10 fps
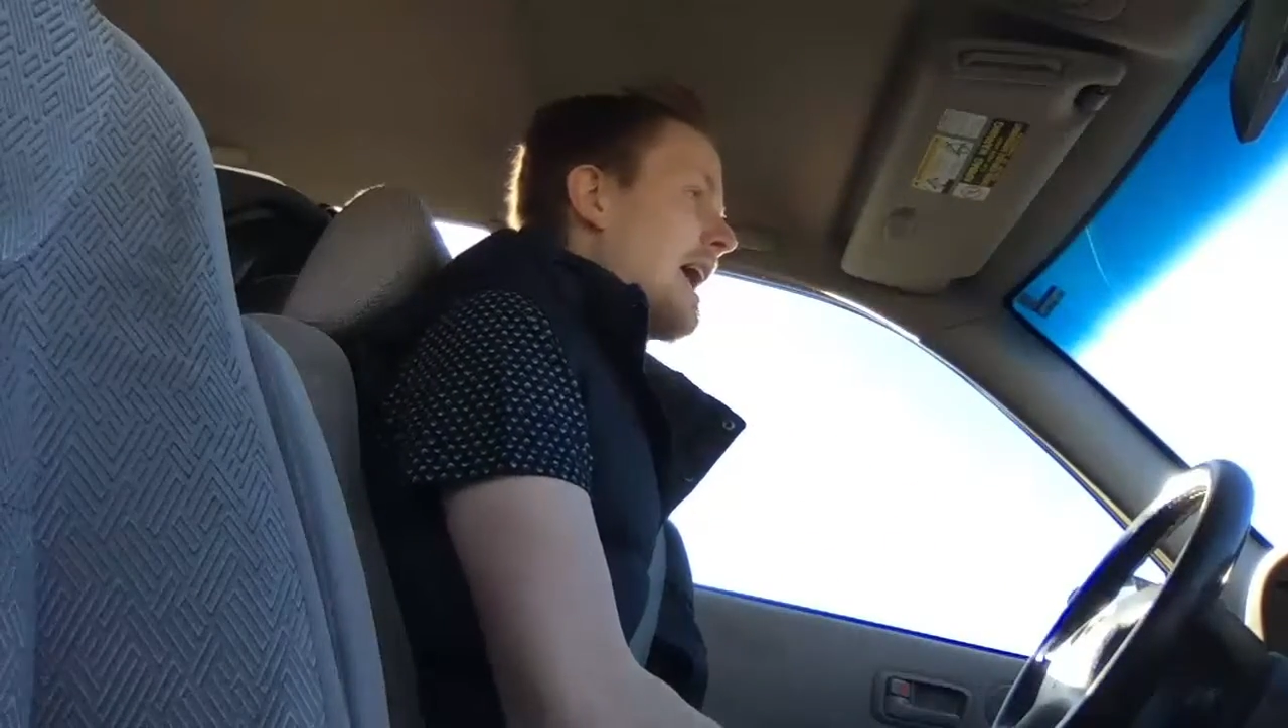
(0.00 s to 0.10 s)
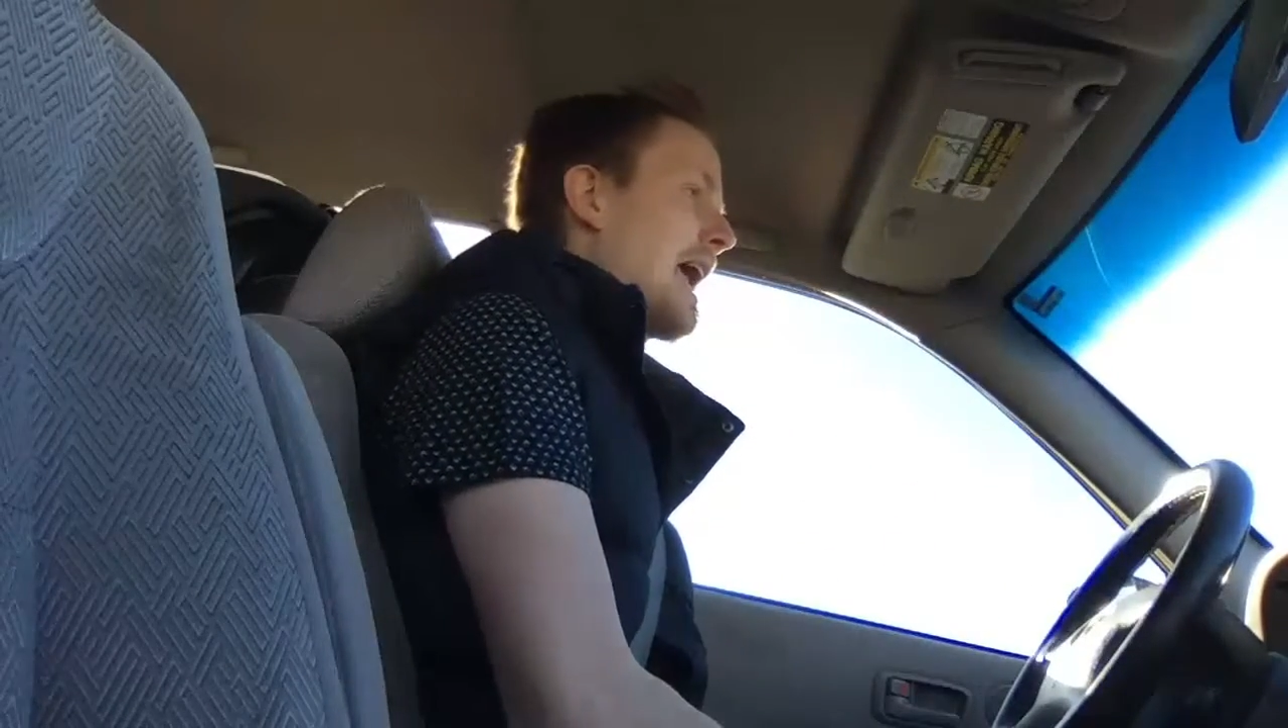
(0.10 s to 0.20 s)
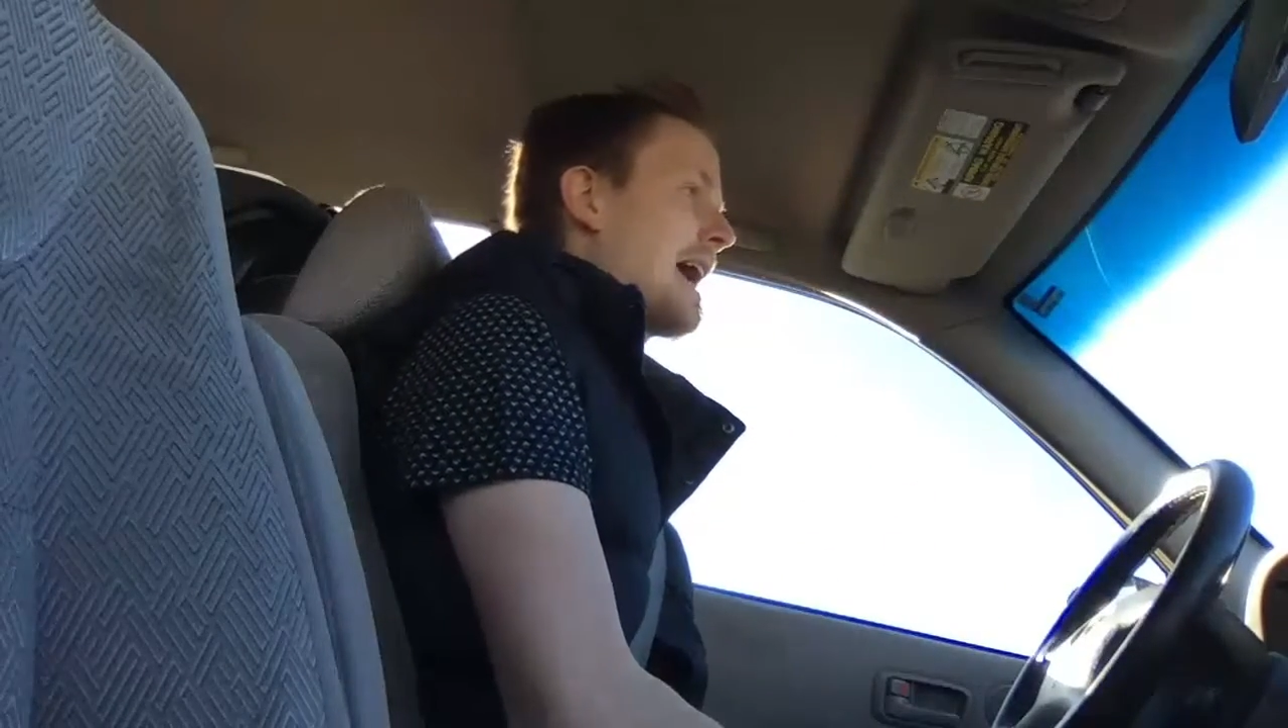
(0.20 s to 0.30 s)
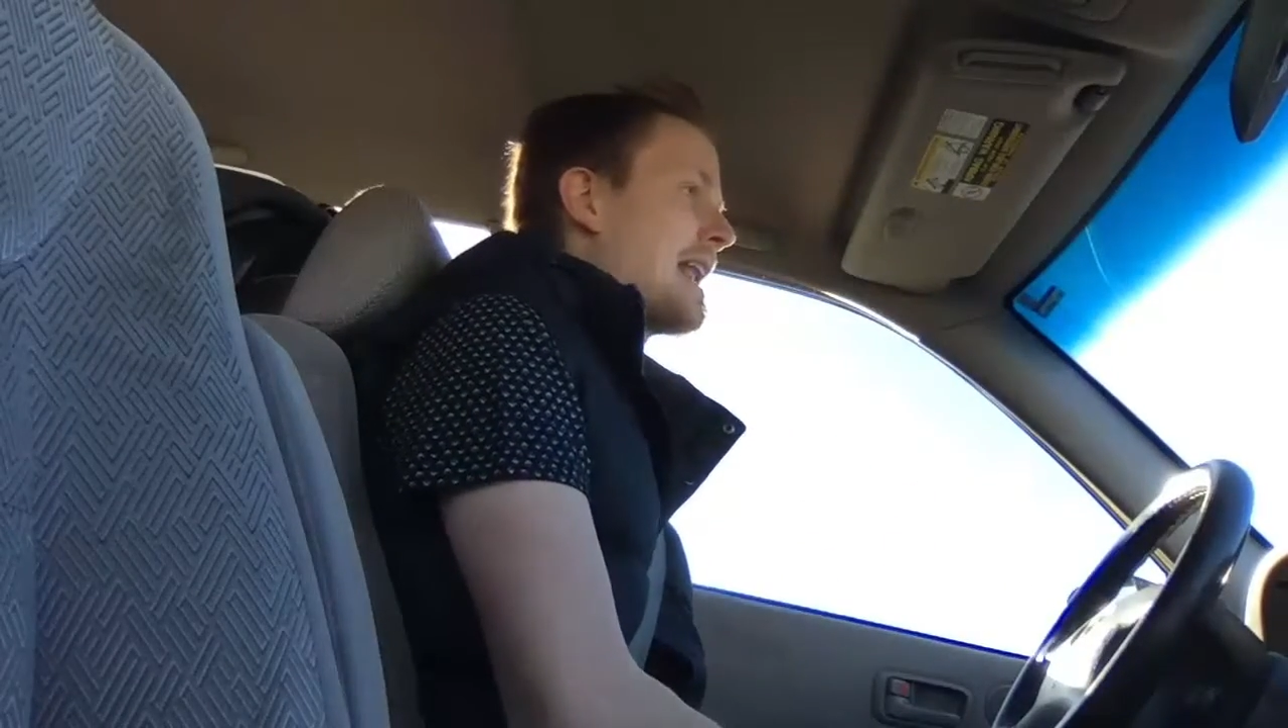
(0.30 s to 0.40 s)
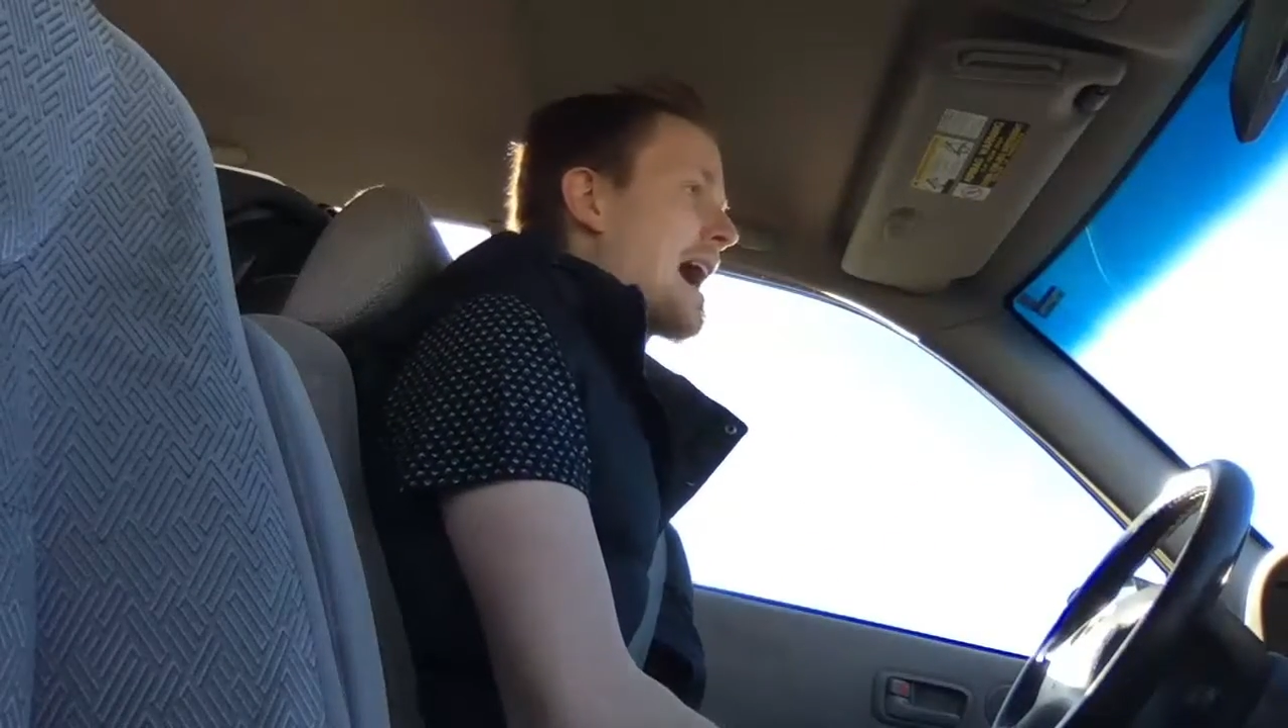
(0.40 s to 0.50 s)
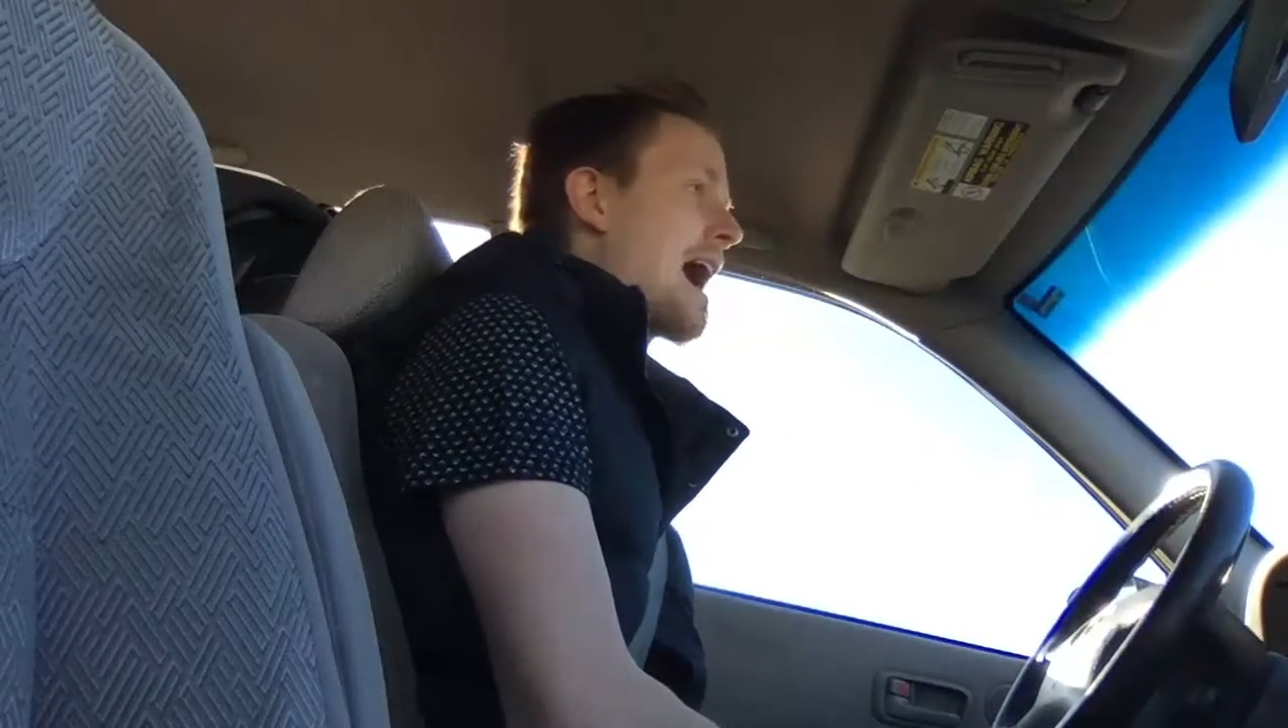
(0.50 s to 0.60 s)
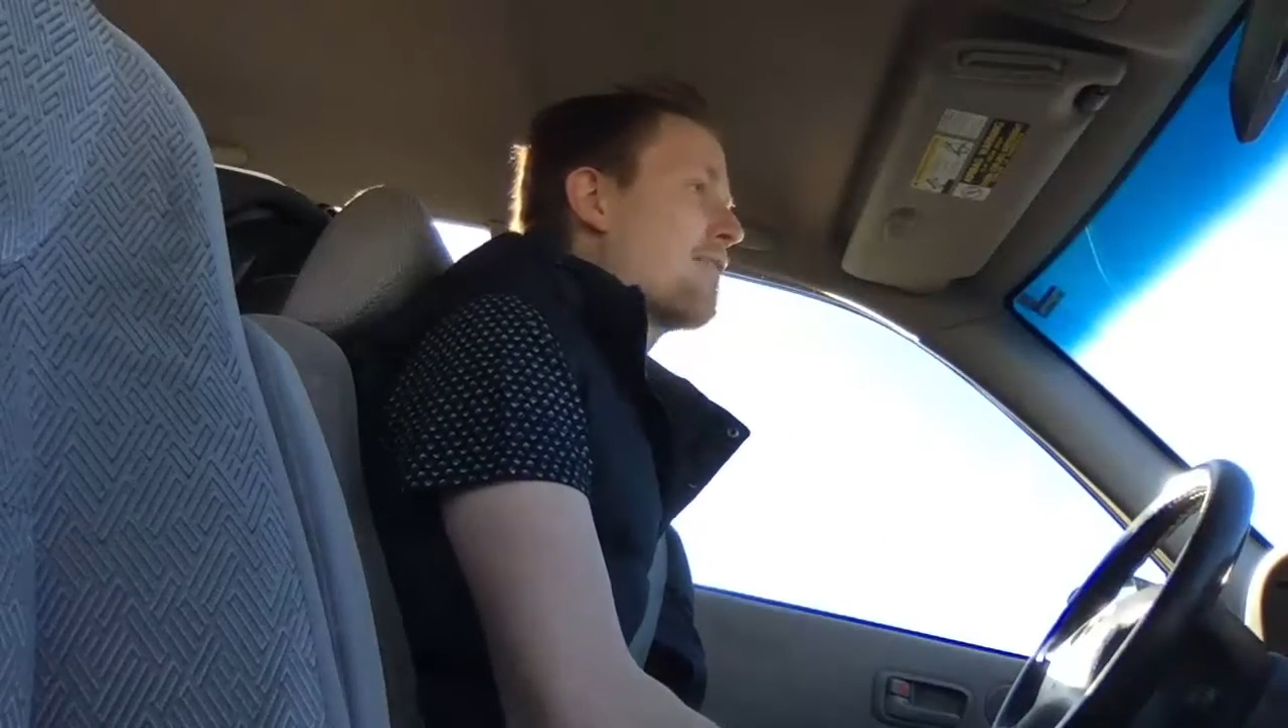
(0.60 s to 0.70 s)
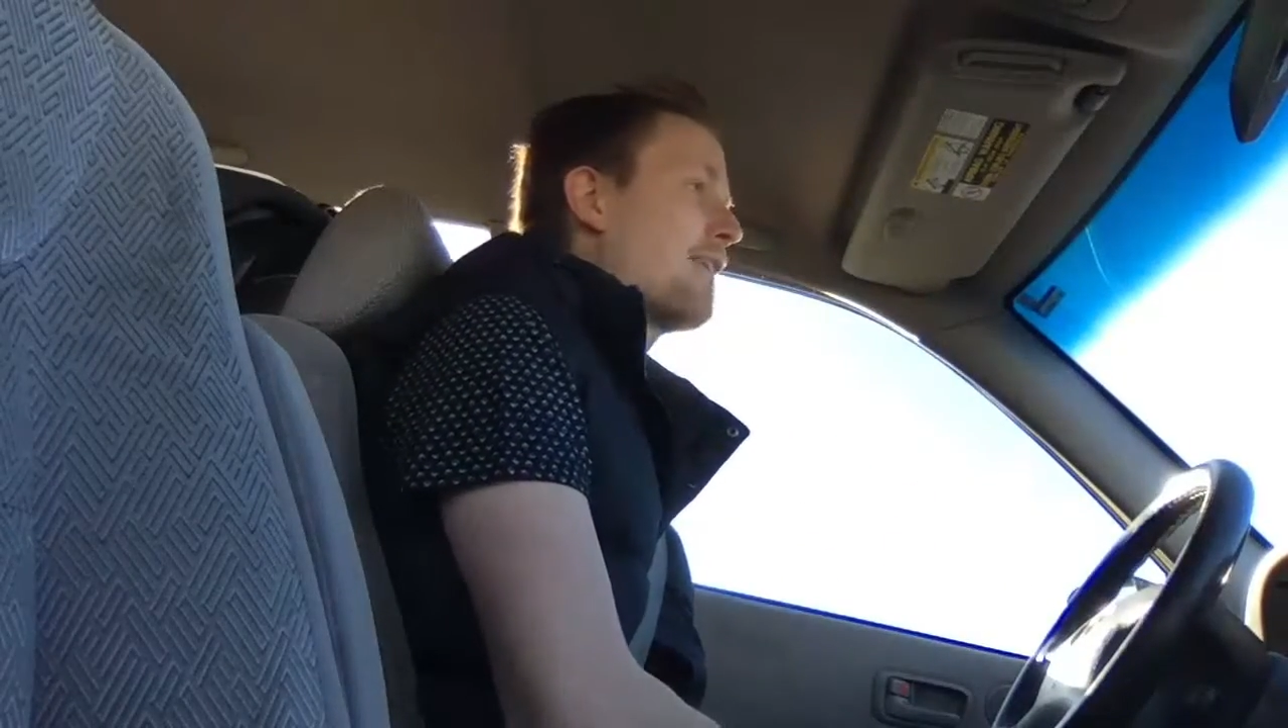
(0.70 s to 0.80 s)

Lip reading: And I